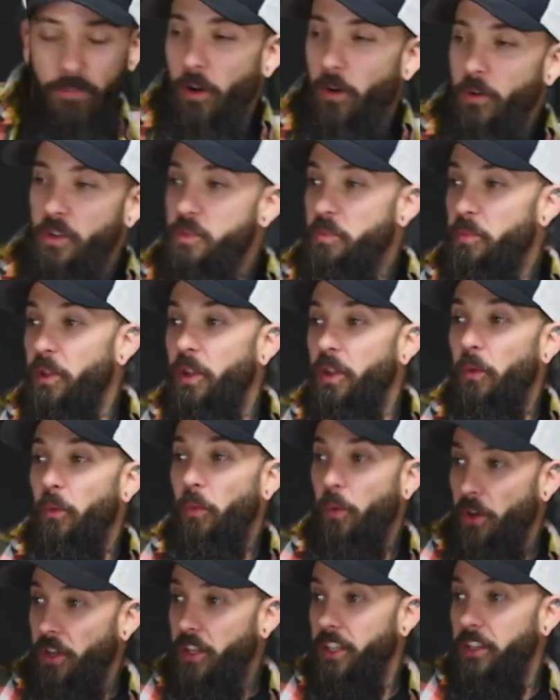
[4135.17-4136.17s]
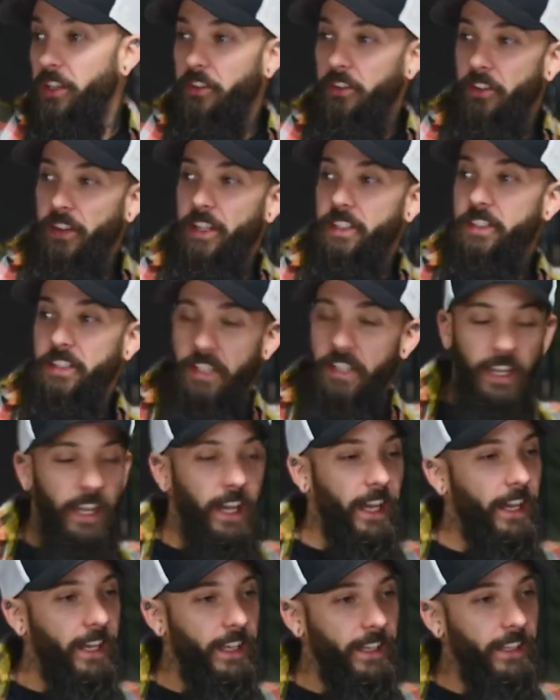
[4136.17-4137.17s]
I've always been a working class
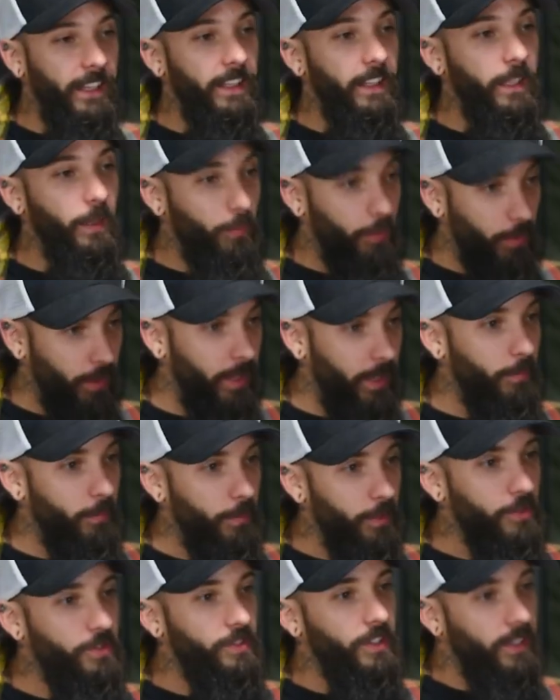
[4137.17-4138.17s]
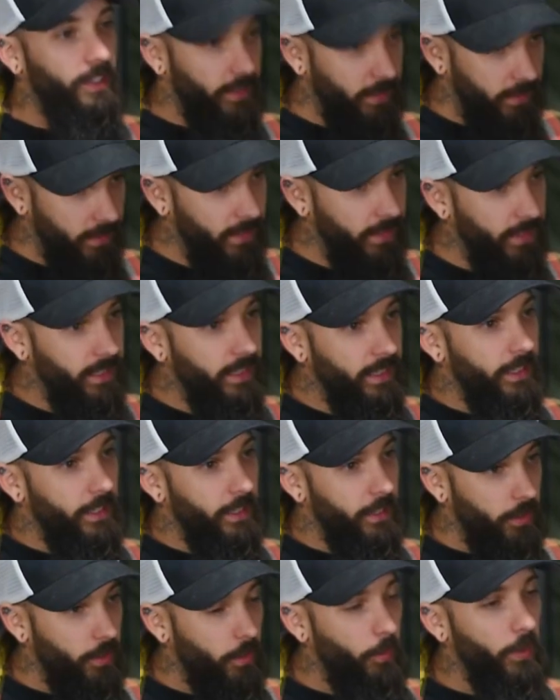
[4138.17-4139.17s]
guy that played music.
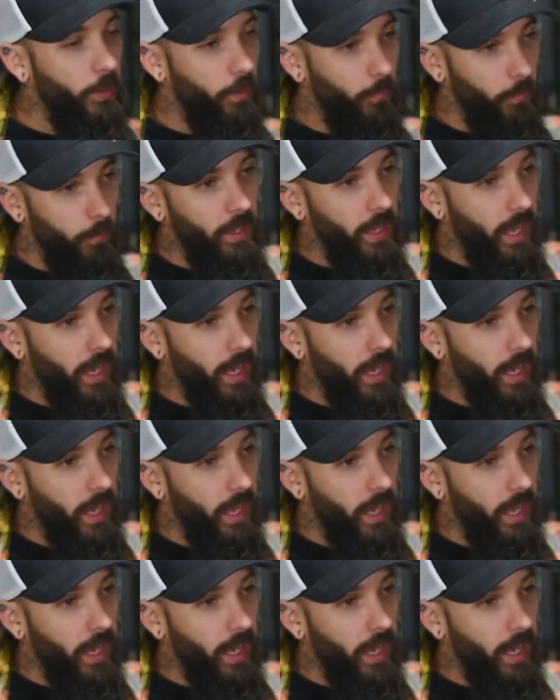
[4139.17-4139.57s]
Mm-hmm.